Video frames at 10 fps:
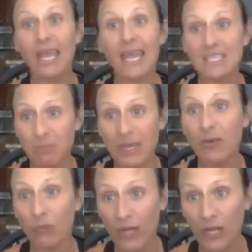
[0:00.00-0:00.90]
It's
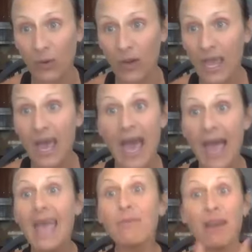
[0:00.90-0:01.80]
being real. I
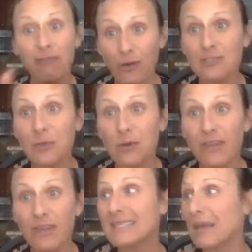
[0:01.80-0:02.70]
had my first 4
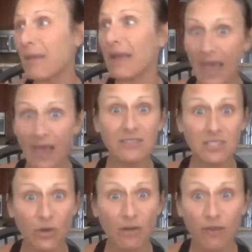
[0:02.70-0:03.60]
events in my 1,000
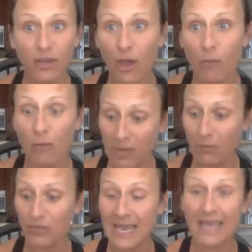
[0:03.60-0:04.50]
square foot home, and
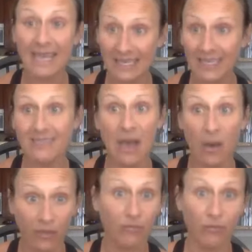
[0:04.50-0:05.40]
people sat Indian
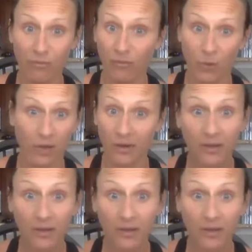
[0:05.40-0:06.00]
style in the room for it.